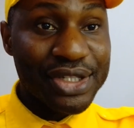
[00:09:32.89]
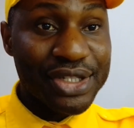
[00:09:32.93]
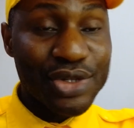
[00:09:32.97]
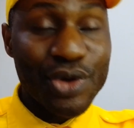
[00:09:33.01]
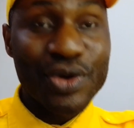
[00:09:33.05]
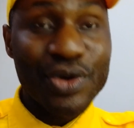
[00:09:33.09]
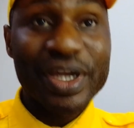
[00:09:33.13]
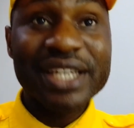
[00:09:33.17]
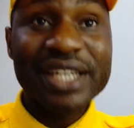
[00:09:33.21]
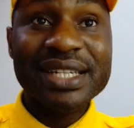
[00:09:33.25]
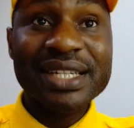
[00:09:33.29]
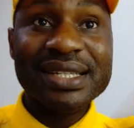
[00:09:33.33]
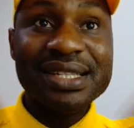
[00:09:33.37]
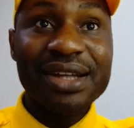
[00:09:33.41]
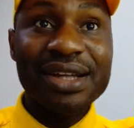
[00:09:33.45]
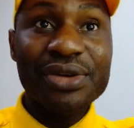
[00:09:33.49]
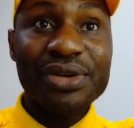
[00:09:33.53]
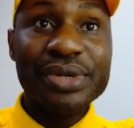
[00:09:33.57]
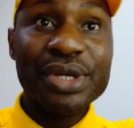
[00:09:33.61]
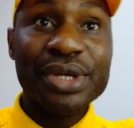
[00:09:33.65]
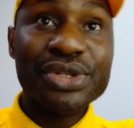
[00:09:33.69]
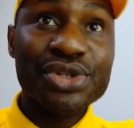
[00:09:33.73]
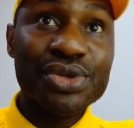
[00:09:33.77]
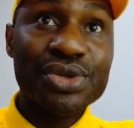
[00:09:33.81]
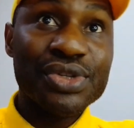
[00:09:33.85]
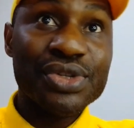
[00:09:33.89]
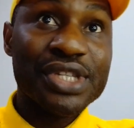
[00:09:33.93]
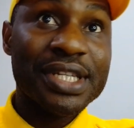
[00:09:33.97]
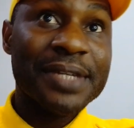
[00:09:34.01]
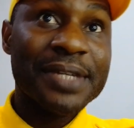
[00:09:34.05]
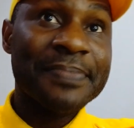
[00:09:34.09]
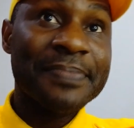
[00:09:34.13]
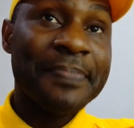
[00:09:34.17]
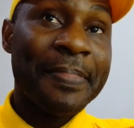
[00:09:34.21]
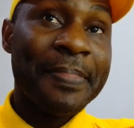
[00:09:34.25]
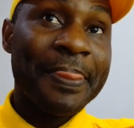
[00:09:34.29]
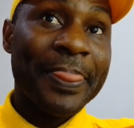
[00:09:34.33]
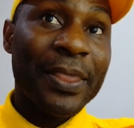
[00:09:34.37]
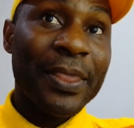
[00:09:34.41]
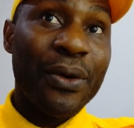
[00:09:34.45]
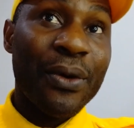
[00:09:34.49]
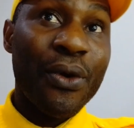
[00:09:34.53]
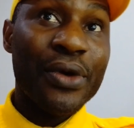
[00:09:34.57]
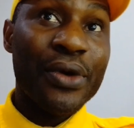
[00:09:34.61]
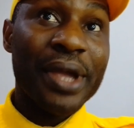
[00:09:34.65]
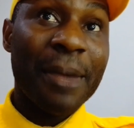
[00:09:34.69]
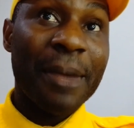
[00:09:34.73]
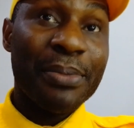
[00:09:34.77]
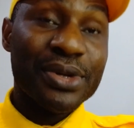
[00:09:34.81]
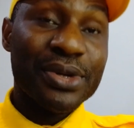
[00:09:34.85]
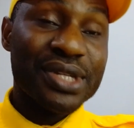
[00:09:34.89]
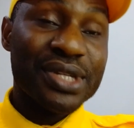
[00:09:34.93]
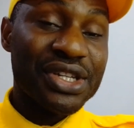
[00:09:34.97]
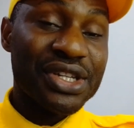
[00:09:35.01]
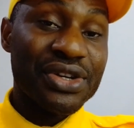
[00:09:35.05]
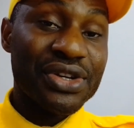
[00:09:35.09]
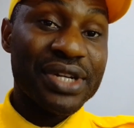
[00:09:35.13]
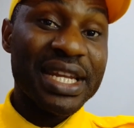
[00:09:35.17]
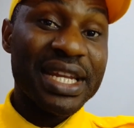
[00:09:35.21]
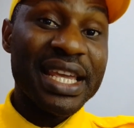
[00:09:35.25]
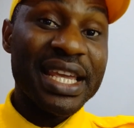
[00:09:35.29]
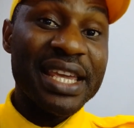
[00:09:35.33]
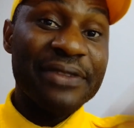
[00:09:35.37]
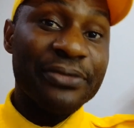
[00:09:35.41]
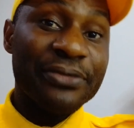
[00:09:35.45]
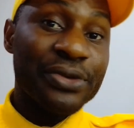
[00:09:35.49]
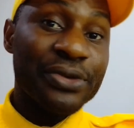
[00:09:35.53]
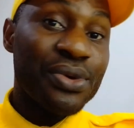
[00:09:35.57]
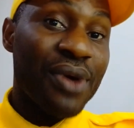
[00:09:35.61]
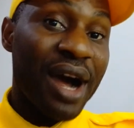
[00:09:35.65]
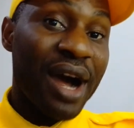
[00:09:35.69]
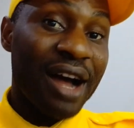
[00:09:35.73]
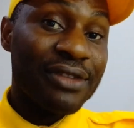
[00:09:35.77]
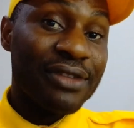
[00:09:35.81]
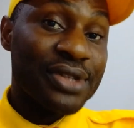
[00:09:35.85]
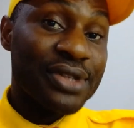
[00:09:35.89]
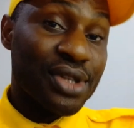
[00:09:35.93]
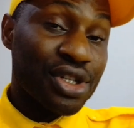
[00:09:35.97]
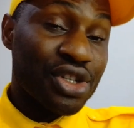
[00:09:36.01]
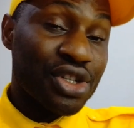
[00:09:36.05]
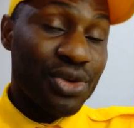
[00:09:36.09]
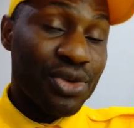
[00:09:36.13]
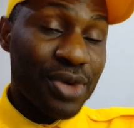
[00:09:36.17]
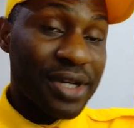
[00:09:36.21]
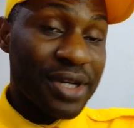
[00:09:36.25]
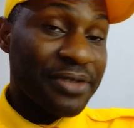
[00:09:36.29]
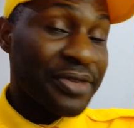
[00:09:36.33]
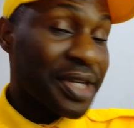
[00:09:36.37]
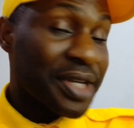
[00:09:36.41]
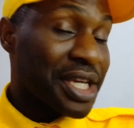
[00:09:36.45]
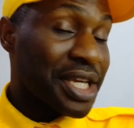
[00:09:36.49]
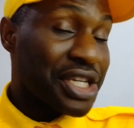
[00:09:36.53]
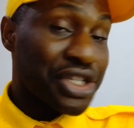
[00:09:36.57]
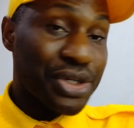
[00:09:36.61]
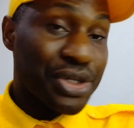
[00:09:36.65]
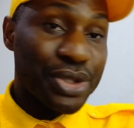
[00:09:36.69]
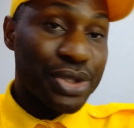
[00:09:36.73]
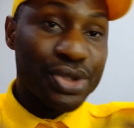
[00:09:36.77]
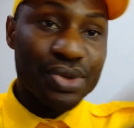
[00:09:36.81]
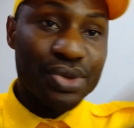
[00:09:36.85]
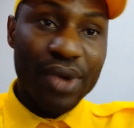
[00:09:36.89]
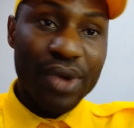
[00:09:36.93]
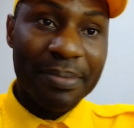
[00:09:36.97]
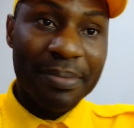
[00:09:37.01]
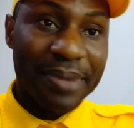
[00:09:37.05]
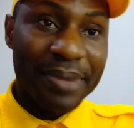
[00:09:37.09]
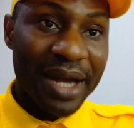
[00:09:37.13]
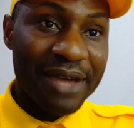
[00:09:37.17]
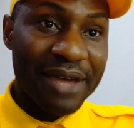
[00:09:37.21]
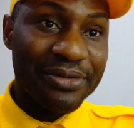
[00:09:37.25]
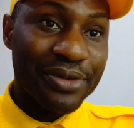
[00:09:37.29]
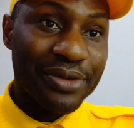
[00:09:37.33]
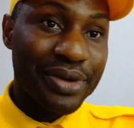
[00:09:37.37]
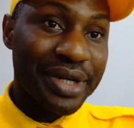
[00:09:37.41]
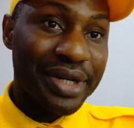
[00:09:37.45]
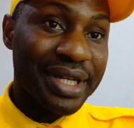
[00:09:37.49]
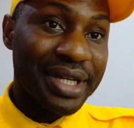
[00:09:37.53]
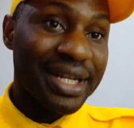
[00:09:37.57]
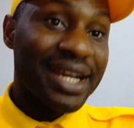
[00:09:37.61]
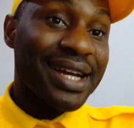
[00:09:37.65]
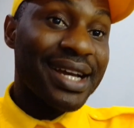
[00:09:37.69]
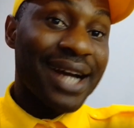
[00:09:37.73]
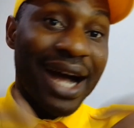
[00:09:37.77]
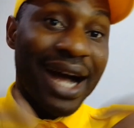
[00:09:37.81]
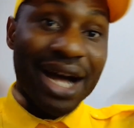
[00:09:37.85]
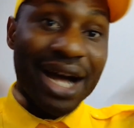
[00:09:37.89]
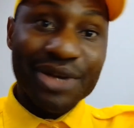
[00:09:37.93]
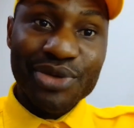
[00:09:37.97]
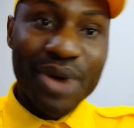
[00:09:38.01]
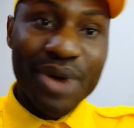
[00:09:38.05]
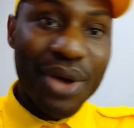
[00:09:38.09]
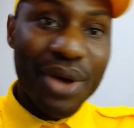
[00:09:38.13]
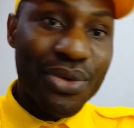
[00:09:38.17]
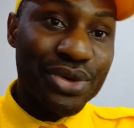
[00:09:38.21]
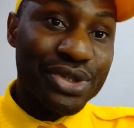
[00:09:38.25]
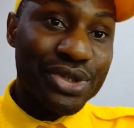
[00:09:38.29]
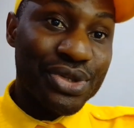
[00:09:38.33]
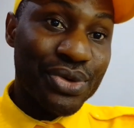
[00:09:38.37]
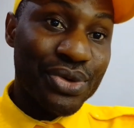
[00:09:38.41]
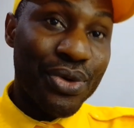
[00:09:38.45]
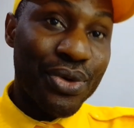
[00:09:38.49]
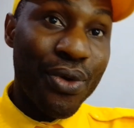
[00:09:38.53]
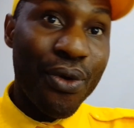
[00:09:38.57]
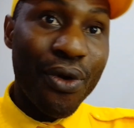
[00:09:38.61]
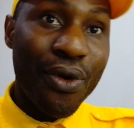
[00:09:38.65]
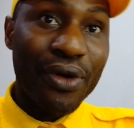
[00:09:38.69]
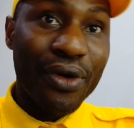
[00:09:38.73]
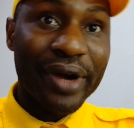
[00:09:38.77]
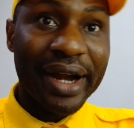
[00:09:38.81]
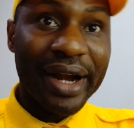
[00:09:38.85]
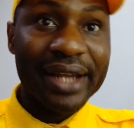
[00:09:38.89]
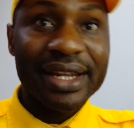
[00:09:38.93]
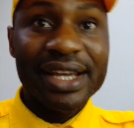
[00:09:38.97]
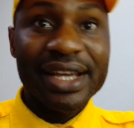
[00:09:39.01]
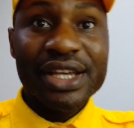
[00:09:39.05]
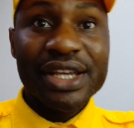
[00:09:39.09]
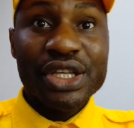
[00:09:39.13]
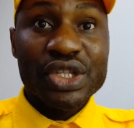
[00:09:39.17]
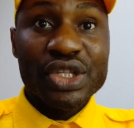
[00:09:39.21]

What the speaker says: So it is now your duty or your position, if you have such qualifications, to apply for it, and you are good to go, all right?